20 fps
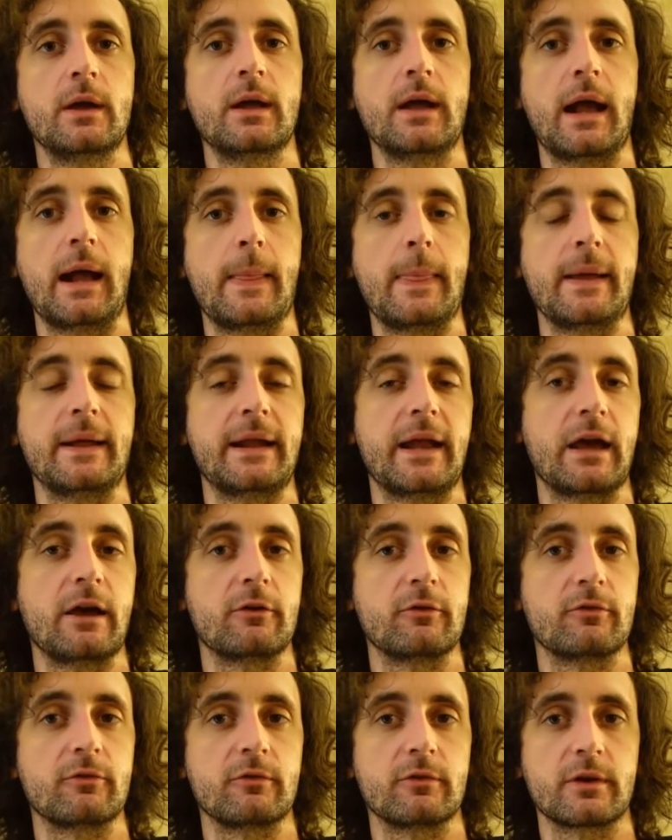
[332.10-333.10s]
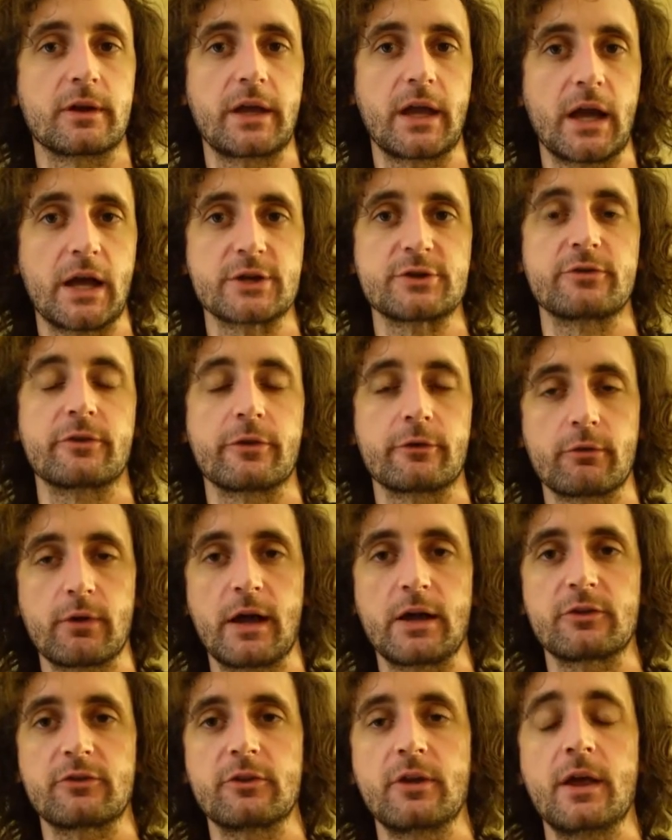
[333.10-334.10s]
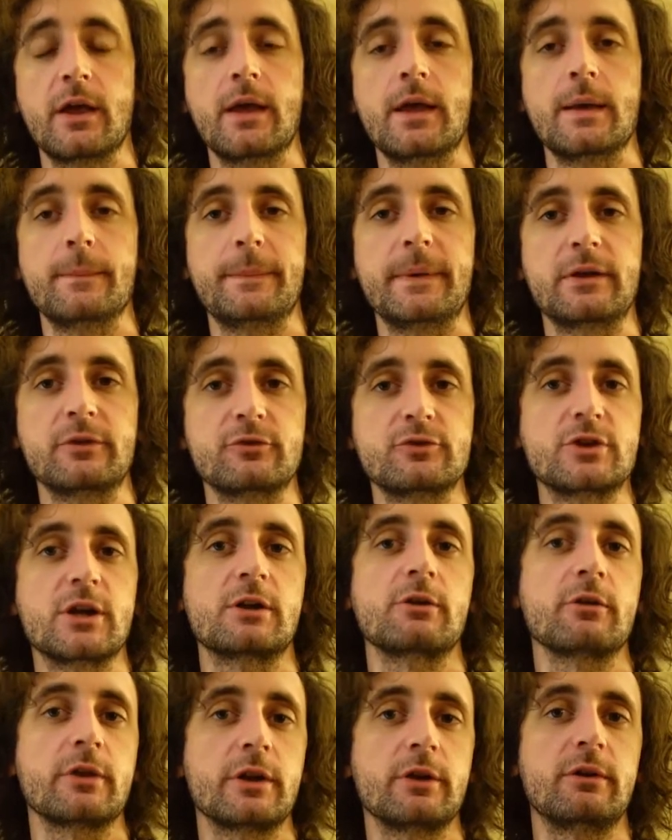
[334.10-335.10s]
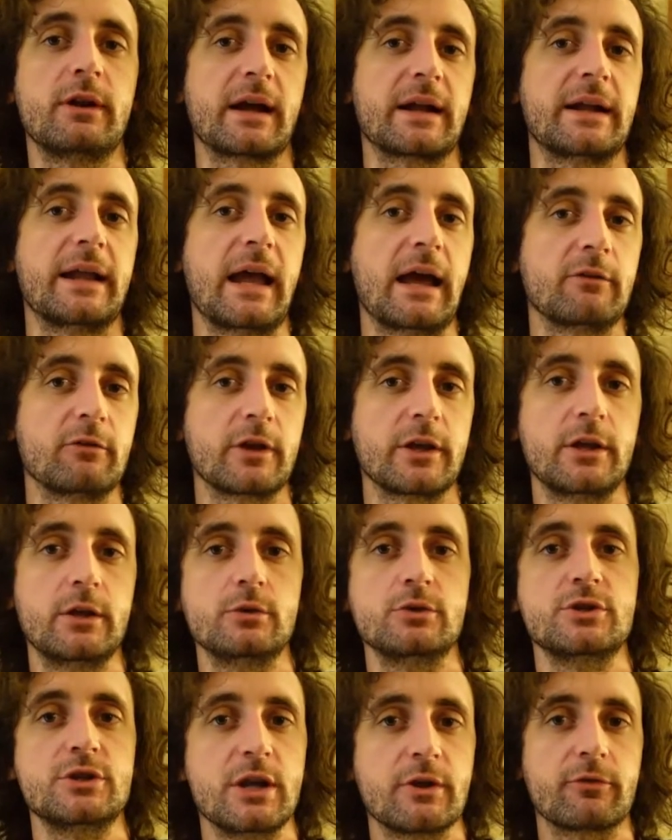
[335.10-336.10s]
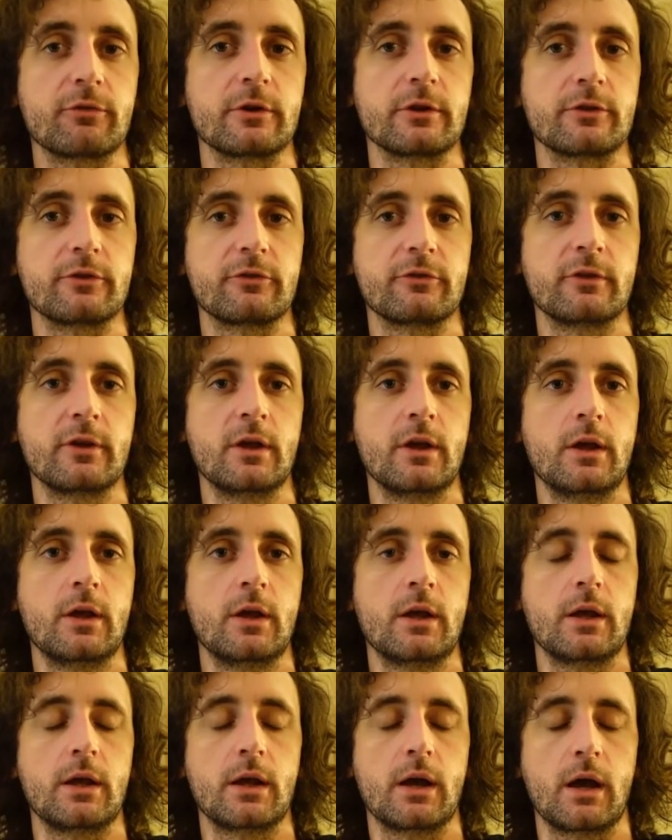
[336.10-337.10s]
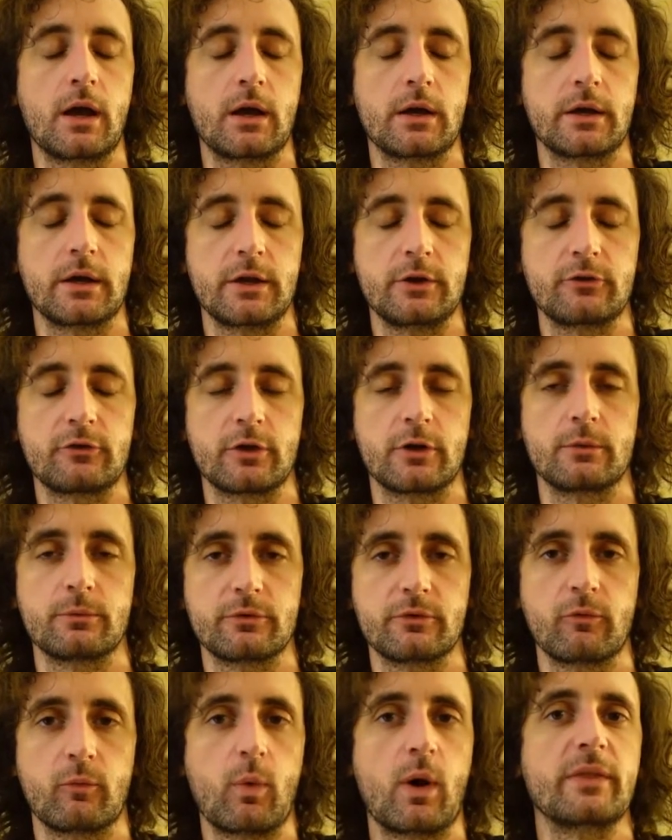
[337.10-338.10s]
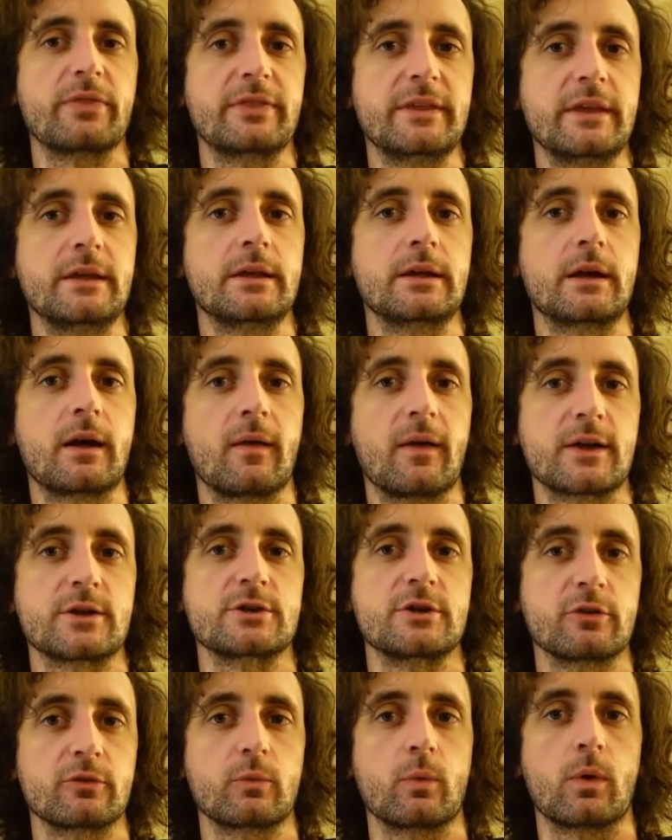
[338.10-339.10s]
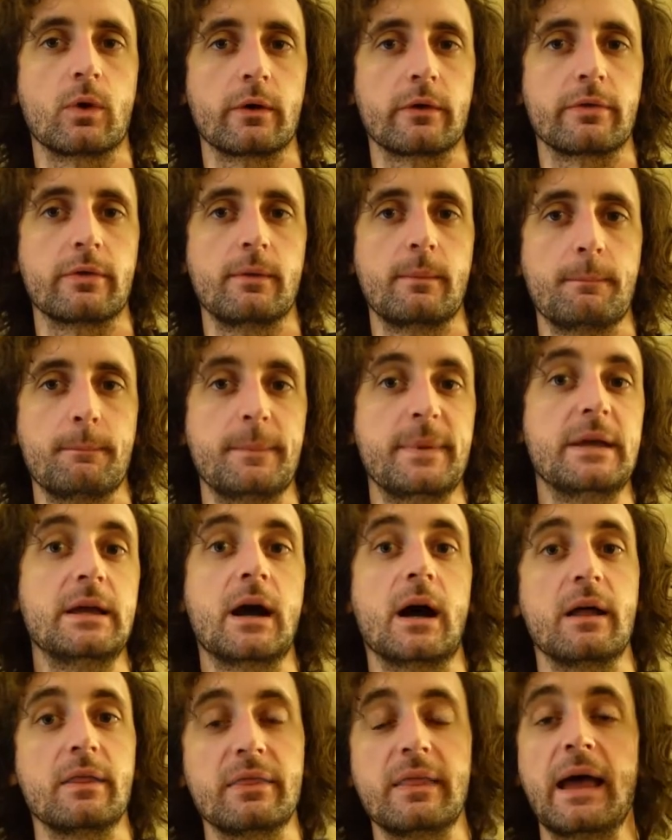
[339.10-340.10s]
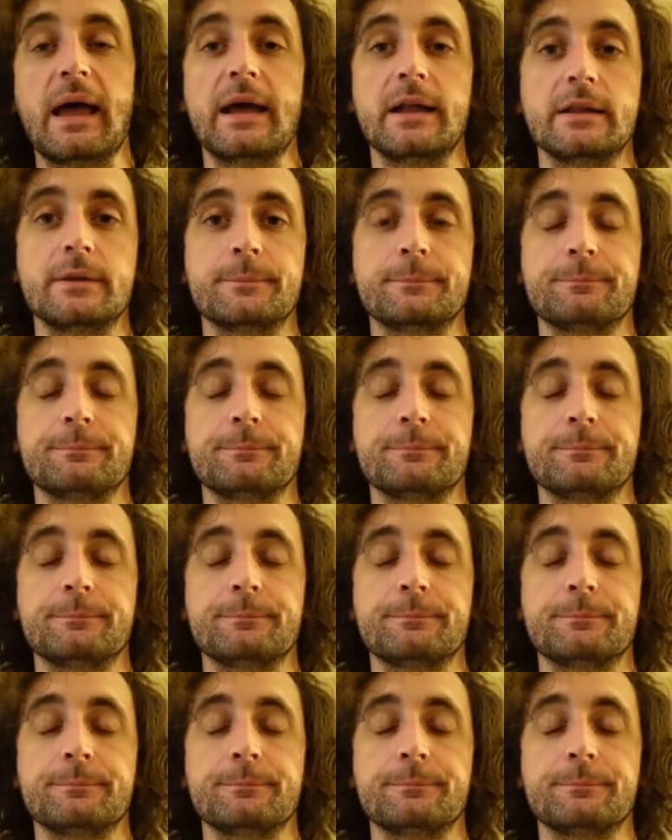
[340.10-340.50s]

and then have cash for the rest, because generally you're not going to have a huge difference in terms of what the collection is worth beyond that.